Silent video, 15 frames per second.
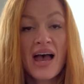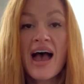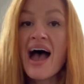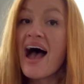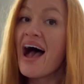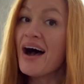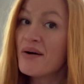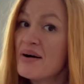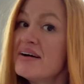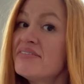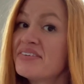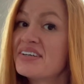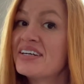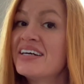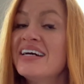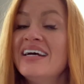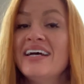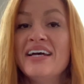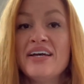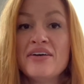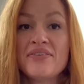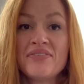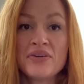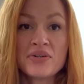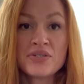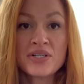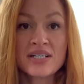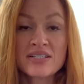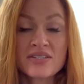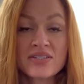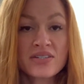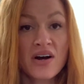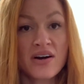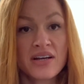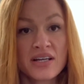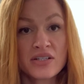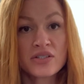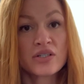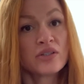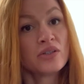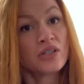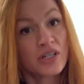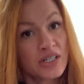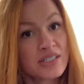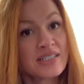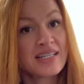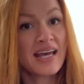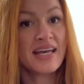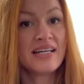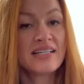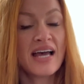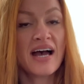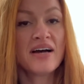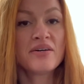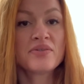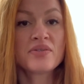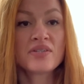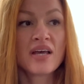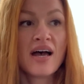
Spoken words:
However, if you're just starting to learn takedowns,